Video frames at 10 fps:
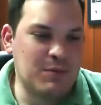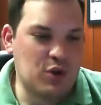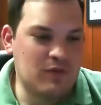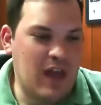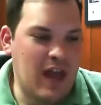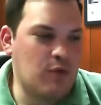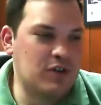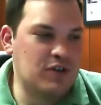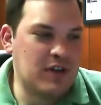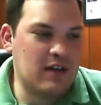sort of
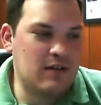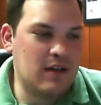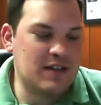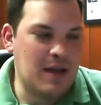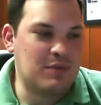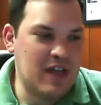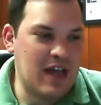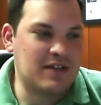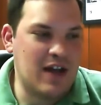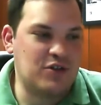language that exempts
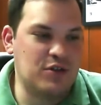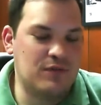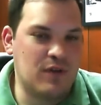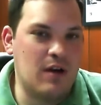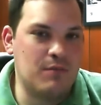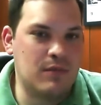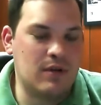that statute from.